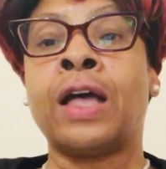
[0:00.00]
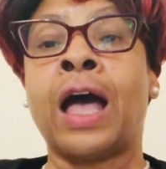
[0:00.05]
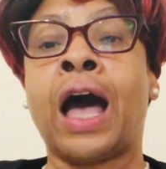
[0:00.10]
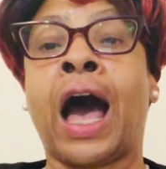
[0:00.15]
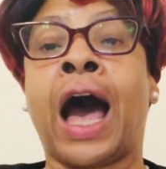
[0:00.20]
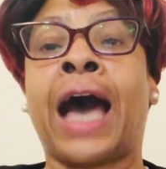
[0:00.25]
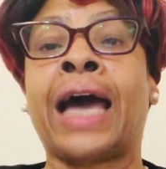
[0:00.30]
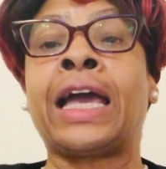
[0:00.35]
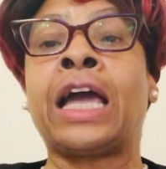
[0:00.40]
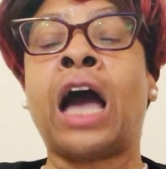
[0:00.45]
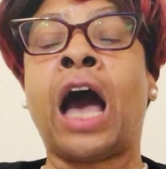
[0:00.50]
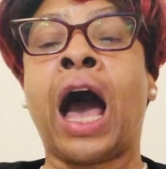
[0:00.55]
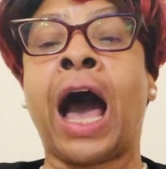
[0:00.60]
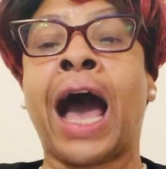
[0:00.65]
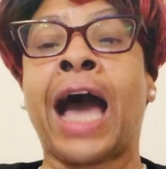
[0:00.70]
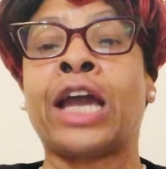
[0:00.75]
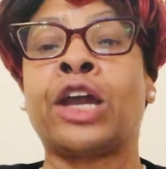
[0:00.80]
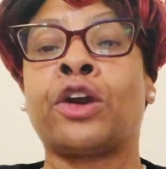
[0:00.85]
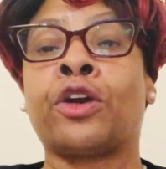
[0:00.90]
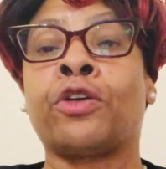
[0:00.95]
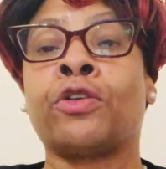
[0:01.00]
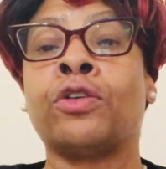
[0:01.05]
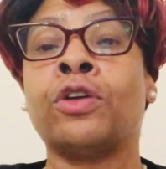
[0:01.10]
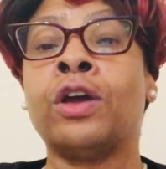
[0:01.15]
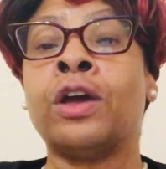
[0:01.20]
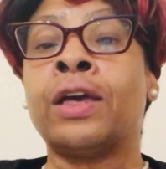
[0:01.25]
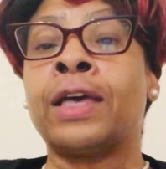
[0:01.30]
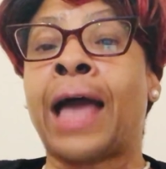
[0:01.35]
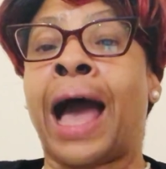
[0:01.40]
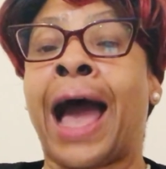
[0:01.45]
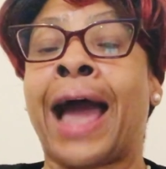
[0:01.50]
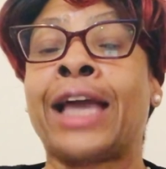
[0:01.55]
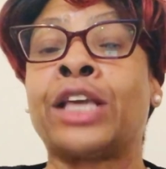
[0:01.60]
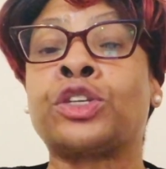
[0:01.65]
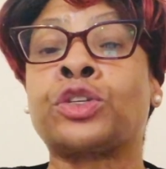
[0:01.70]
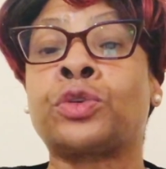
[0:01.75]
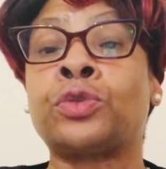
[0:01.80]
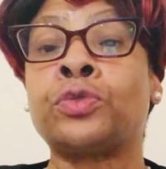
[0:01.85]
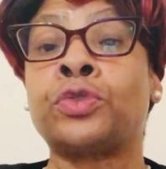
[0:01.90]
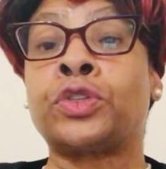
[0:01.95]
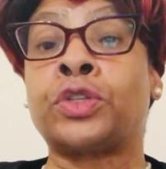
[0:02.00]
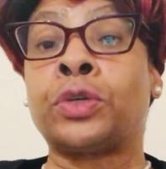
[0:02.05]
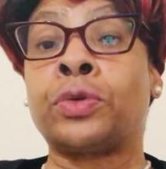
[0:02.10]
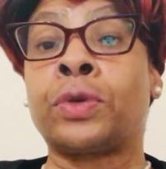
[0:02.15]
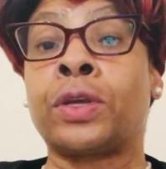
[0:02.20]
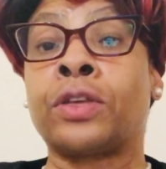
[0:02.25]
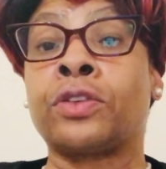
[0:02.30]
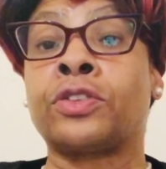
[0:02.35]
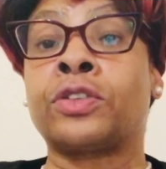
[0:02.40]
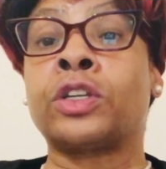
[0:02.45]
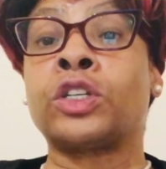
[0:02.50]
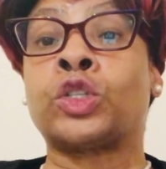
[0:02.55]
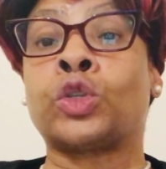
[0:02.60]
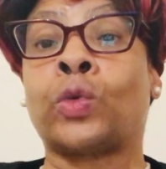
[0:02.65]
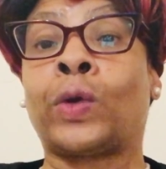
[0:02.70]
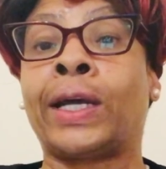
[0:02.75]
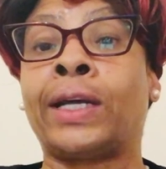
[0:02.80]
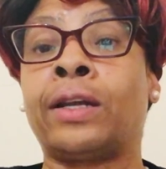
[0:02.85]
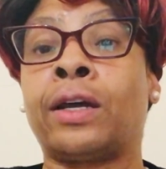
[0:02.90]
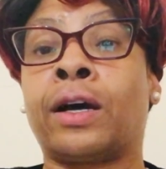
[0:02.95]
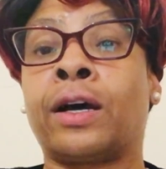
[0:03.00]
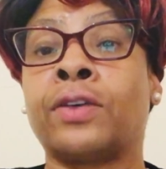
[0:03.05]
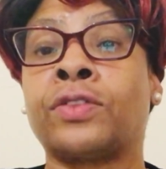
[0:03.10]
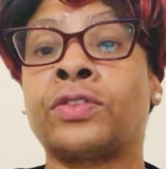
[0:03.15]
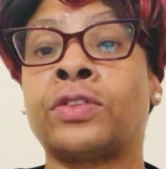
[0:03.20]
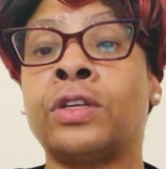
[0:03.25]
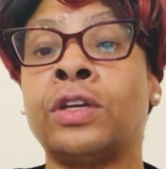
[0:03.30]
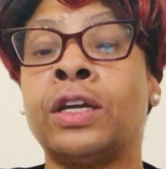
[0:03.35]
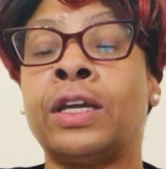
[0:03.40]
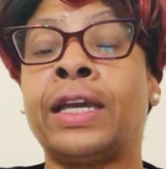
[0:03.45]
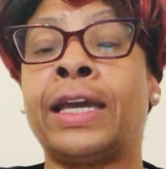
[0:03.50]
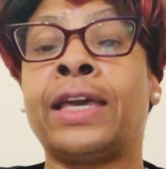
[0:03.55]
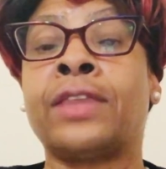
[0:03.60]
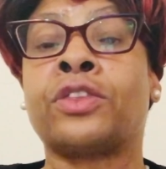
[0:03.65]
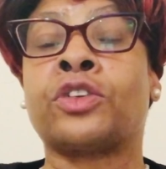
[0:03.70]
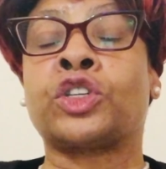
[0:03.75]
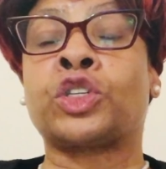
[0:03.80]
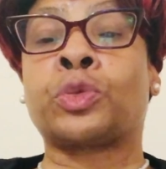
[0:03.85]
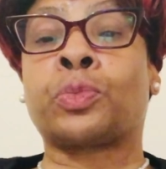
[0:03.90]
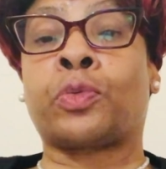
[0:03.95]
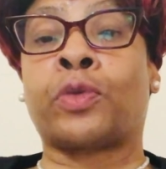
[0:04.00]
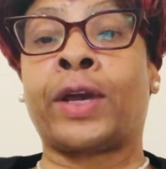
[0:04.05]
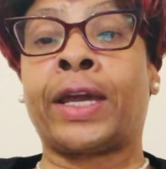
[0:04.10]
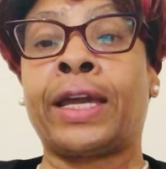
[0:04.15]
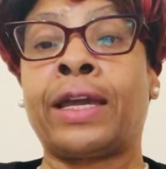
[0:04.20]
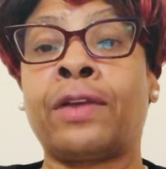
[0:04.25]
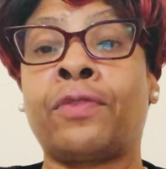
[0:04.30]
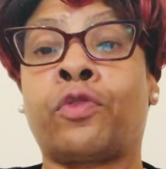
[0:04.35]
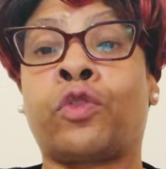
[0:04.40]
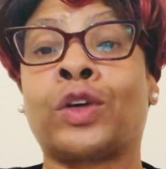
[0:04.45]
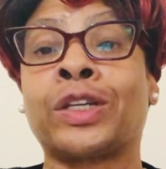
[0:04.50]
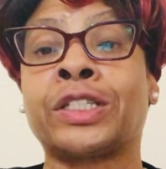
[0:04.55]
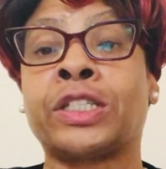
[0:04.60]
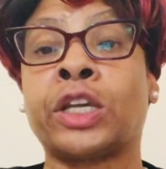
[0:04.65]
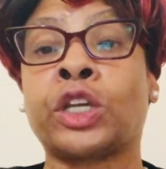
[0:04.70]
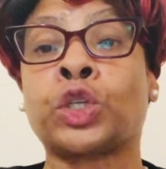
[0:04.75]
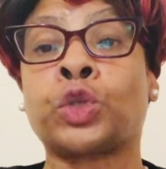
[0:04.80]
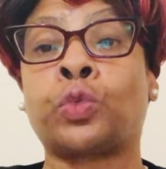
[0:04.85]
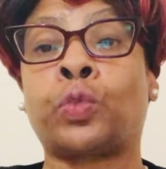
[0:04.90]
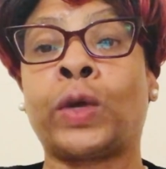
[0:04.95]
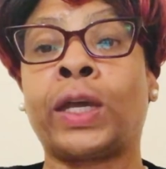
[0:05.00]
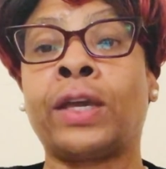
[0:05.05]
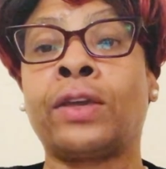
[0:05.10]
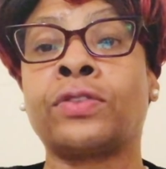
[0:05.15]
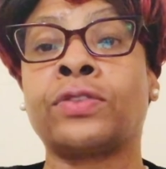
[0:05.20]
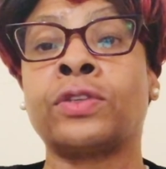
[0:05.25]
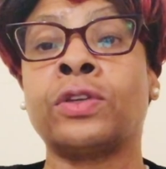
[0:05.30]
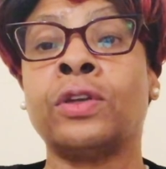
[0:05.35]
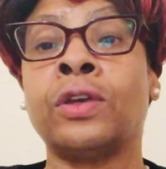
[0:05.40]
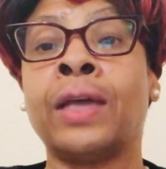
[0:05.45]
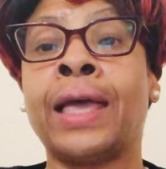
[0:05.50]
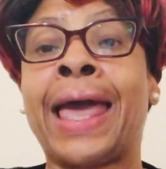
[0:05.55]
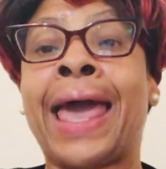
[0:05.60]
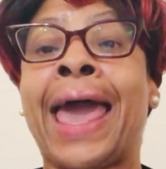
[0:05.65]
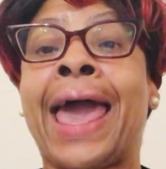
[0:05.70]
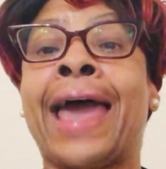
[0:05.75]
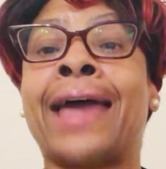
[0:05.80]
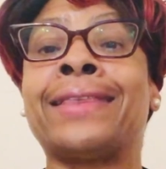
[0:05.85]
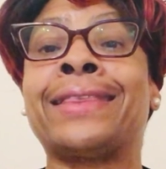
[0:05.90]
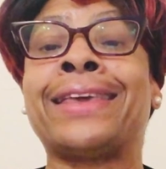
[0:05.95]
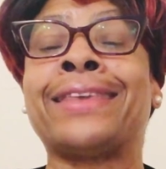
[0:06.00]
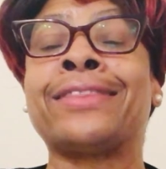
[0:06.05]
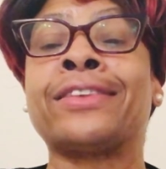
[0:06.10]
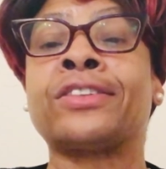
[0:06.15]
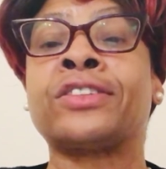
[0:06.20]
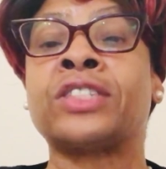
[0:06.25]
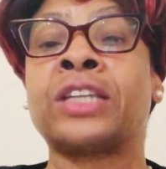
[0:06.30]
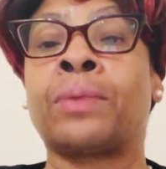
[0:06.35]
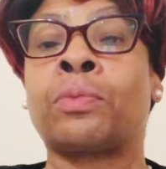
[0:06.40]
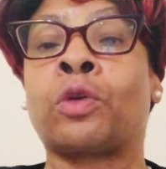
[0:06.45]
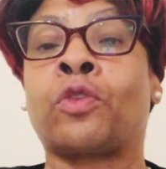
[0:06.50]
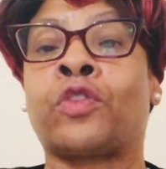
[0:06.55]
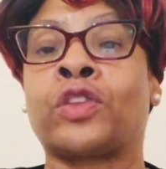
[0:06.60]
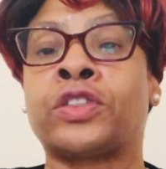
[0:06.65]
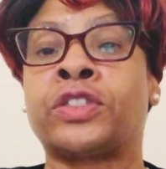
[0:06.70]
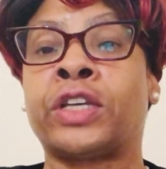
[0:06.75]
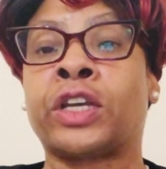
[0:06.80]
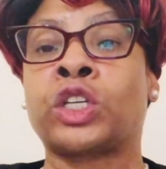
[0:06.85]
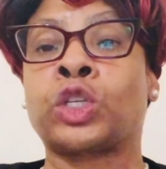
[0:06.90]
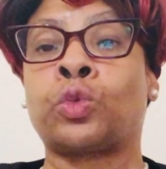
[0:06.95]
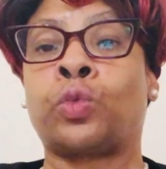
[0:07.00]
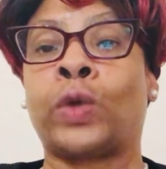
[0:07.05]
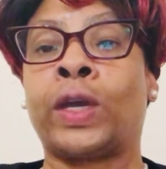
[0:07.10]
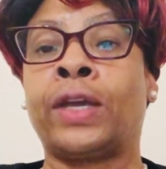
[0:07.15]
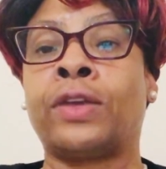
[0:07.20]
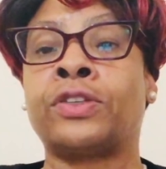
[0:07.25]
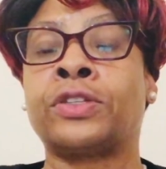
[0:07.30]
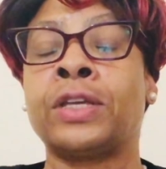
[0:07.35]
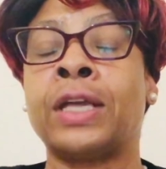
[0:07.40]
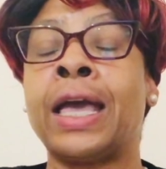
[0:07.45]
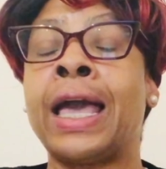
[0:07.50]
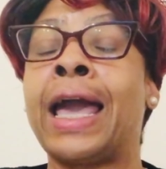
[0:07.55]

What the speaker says: I hire high school students to join us in the spring for 6 weeks and in the summer for 6 weeks,